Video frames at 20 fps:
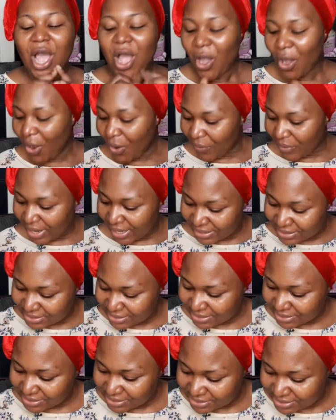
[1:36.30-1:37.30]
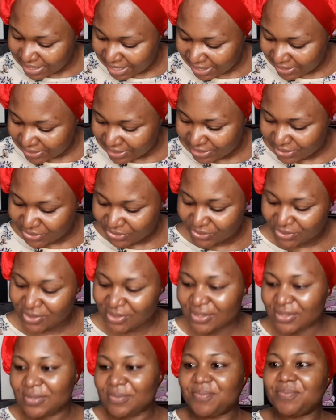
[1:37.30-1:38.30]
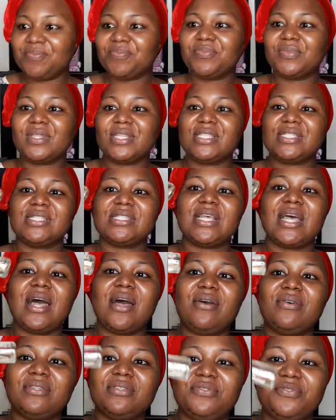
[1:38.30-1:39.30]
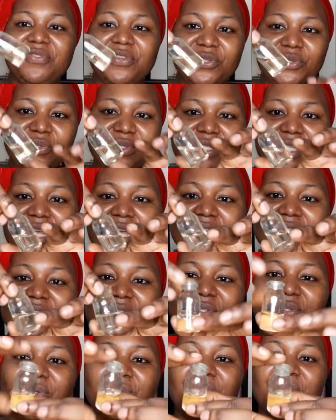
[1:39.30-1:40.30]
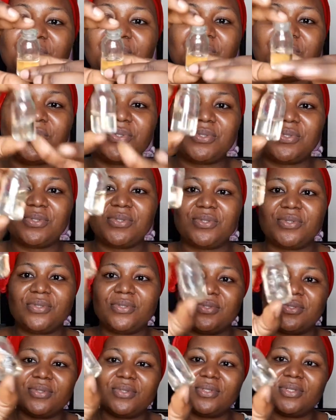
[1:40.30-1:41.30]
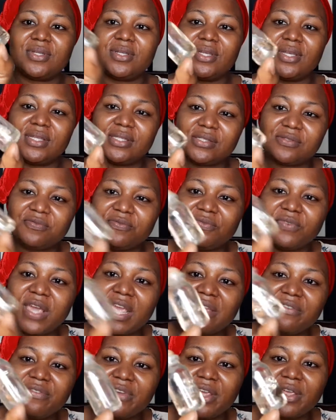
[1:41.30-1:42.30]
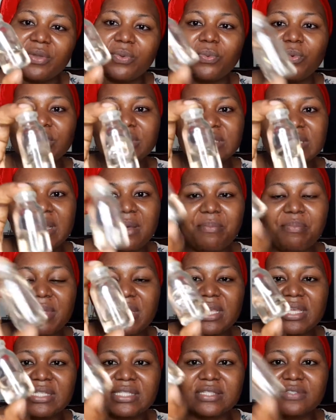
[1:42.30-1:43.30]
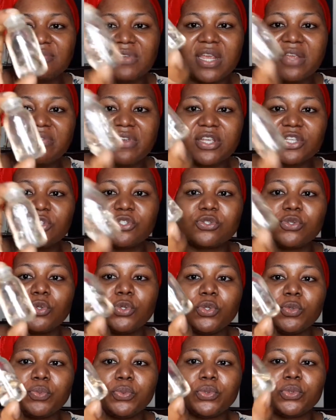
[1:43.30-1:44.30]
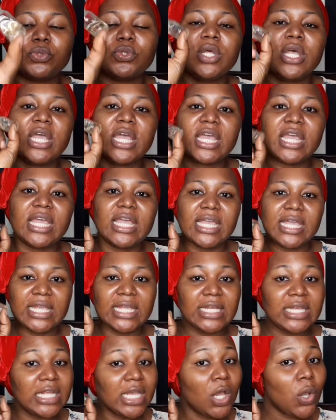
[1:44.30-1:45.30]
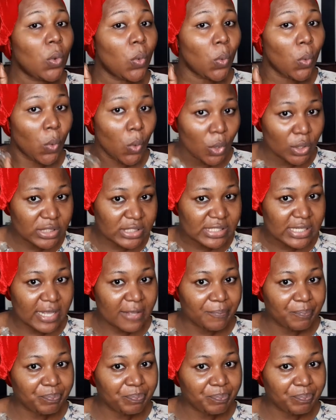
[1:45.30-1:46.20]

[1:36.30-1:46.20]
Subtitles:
All right, this is how it looks. This is how the Phenozy Ethanol looks. It's very water based. It's very soluble in water.